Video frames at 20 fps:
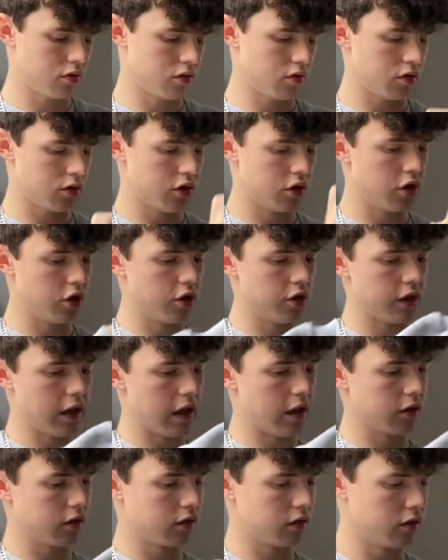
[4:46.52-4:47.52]

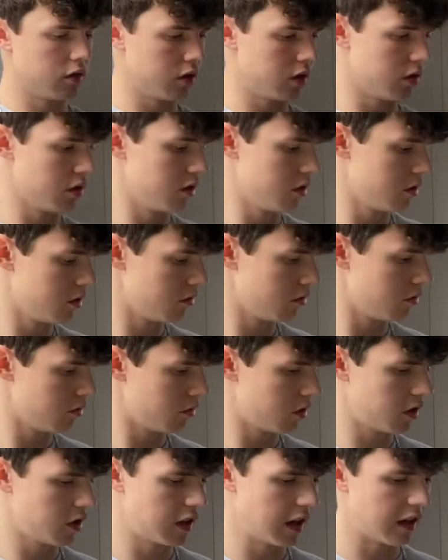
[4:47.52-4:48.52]

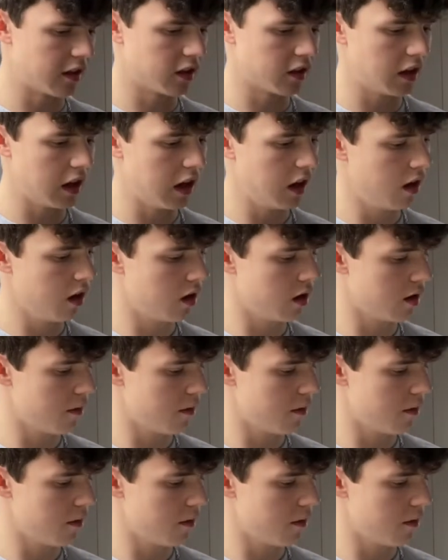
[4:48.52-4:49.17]
2016